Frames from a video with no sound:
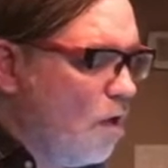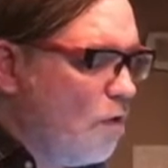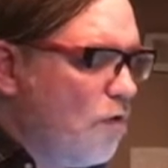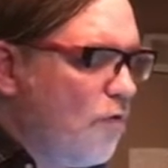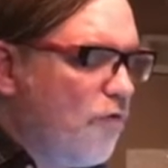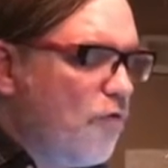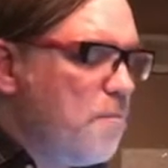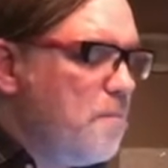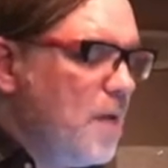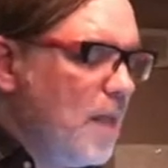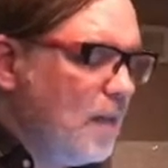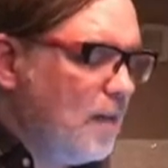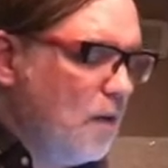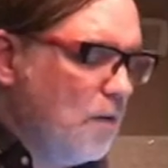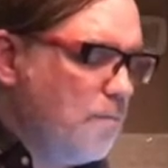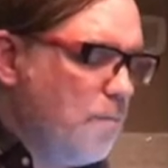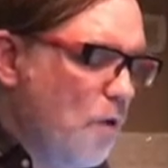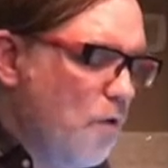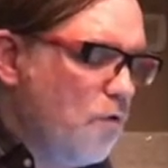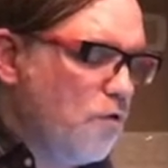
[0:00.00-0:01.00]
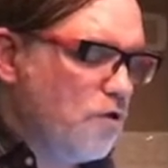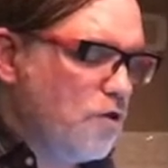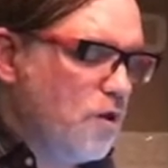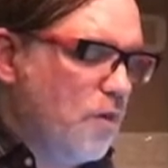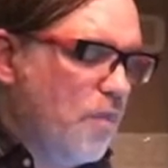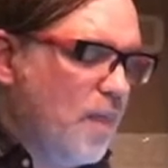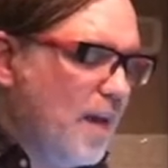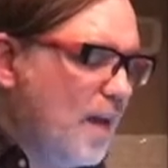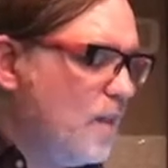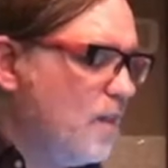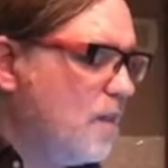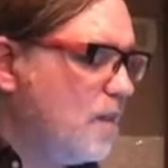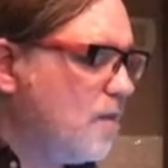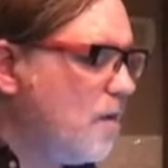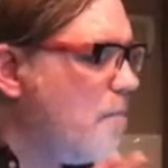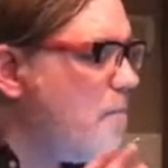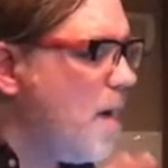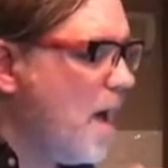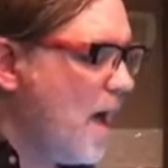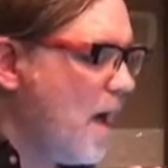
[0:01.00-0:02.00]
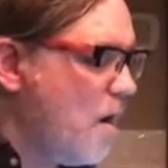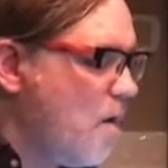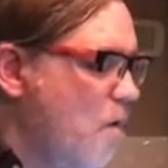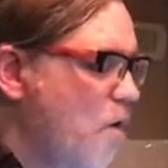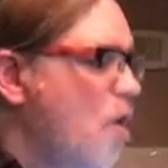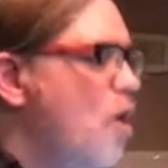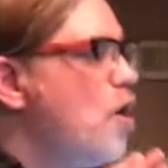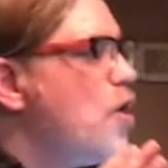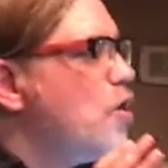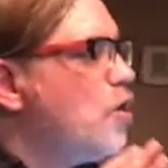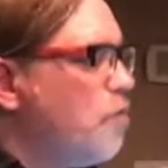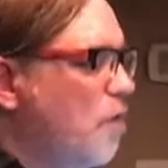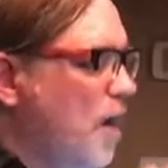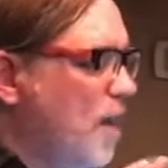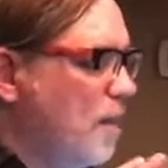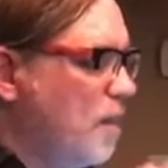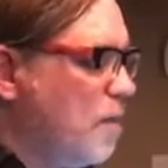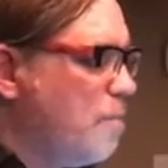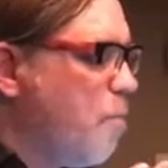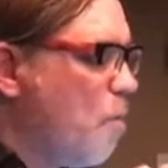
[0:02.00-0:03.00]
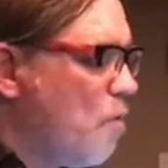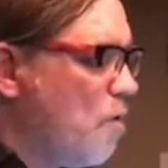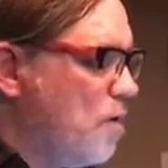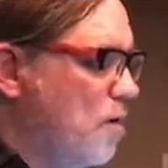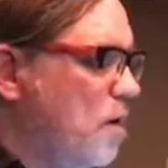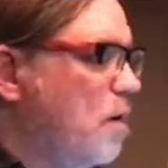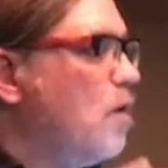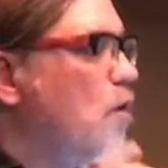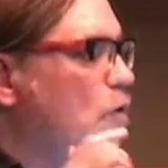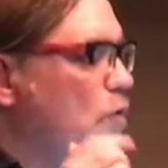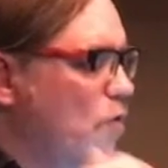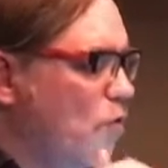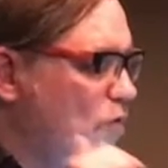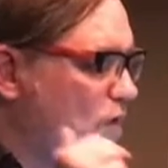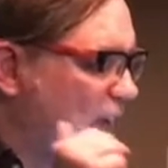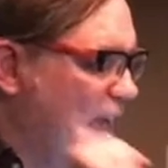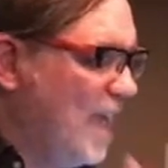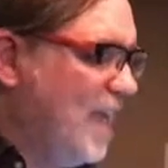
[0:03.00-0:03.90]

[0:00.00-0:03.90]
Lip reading: the vermilion potion that had somehow transported her